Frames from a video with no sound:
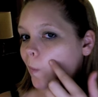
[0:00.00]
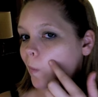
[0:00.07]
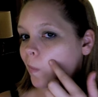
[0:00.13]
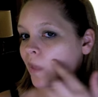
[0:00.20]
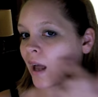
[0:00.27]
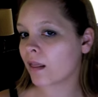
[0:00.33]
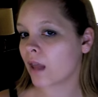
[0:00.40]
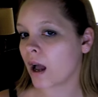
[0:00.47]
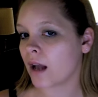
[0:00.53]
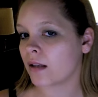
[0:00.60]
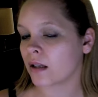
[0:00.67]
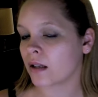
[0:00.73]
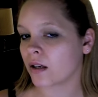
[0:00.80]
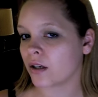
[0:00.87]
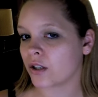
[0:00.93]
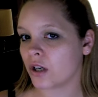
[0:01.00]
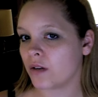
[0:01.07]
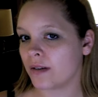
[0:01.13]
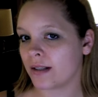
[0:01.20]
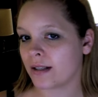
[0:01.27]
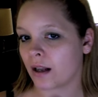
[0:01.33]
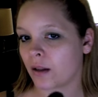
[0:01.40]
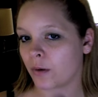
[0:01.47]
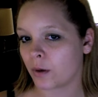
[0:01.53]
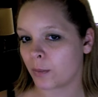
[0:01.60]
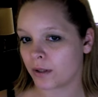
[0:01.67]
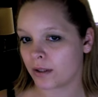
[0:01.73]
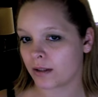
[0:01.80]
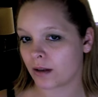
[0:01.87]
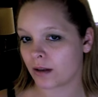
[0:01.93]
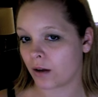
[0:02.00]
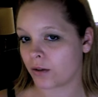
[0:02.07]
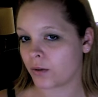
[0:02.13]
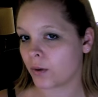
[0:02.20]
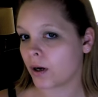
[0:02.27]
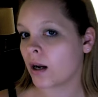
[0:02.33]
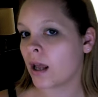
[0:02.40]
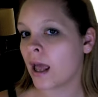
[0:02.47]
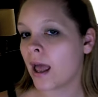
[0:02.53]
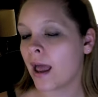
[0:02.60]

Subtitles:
That line's going to show you exactly where to put this contour.